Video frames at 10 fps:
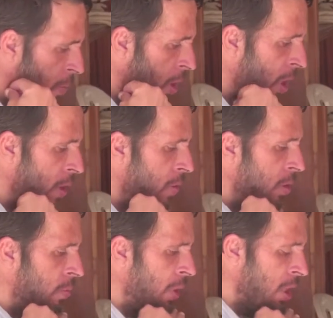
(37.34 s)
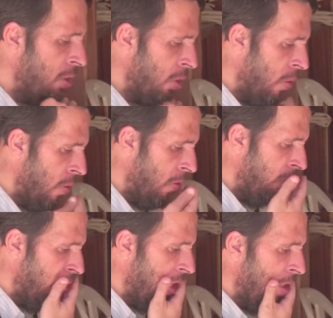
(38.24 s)
are as old as human
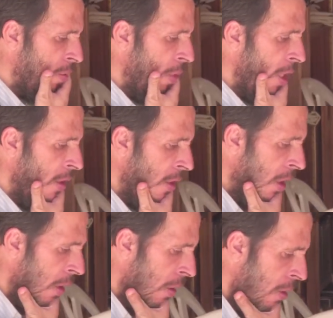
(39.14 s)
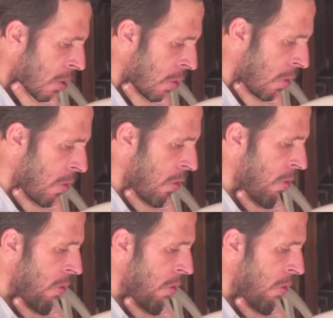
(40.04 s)
consciousness. Some